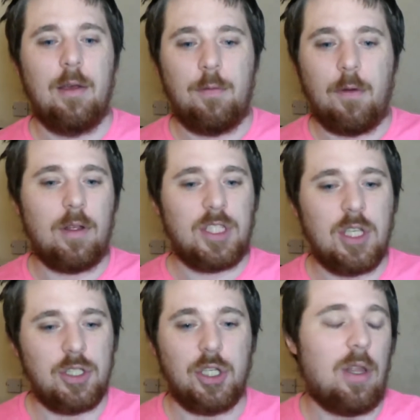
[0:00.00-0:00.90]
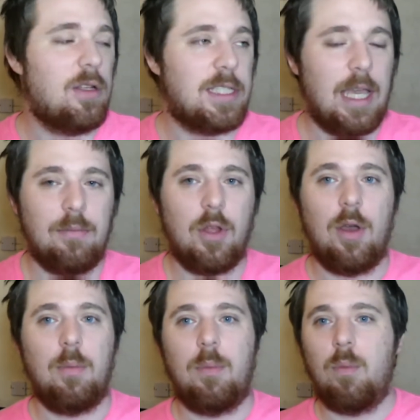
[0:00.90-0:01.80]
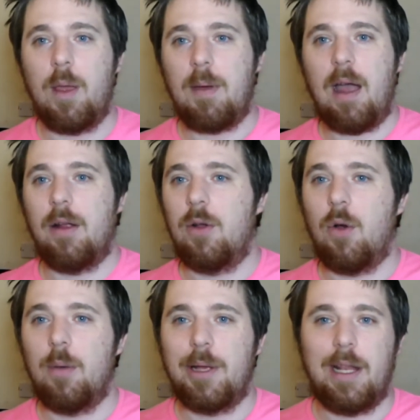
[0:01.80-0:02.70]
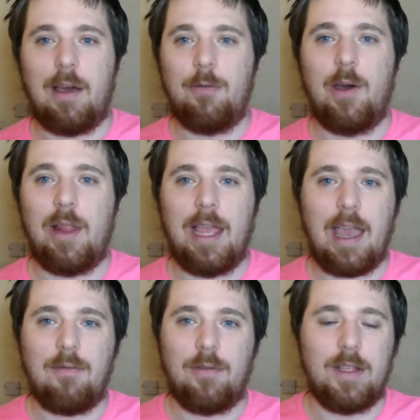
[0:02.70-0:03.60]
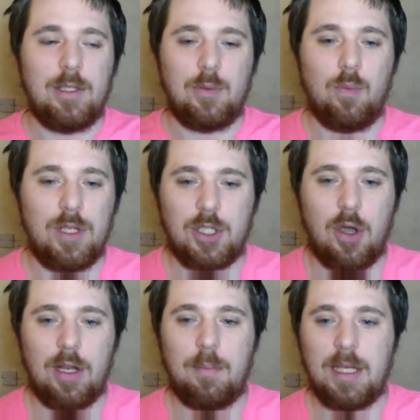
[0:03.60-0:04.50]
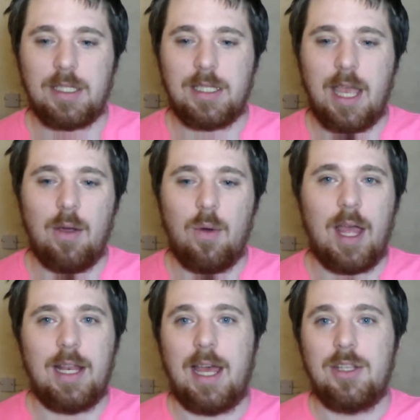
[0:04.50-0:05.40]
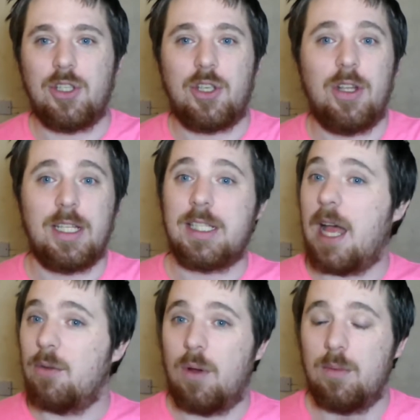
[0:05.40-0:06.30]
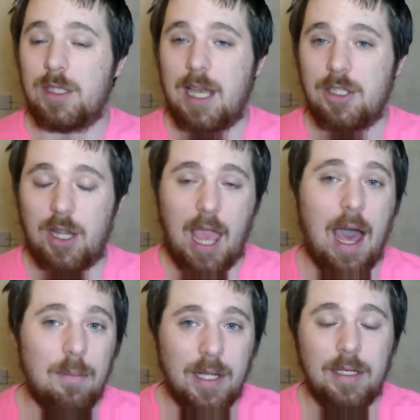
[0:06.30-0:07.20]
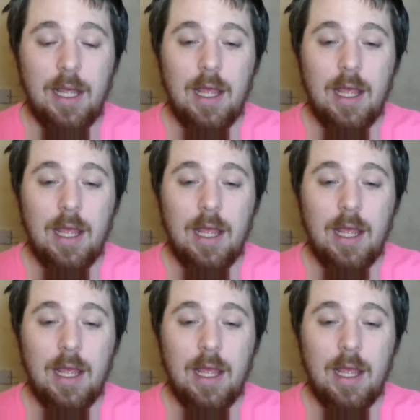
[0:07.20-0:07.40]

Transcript: For such a long time though, with Baron Corbin, I felt like everything was going a bit stale and I just couldn't stand what was actually happening.